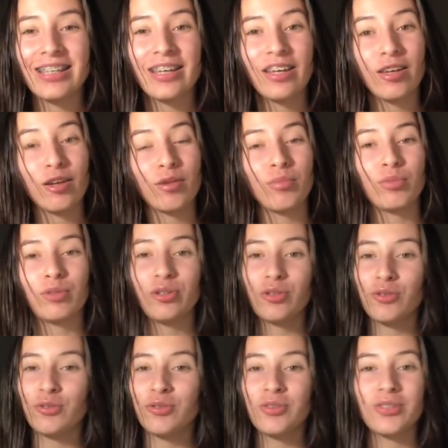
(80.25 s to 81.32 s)
the
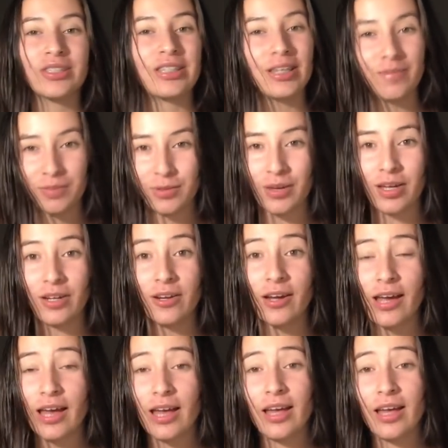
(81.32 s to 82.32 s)
blue sheep sweater.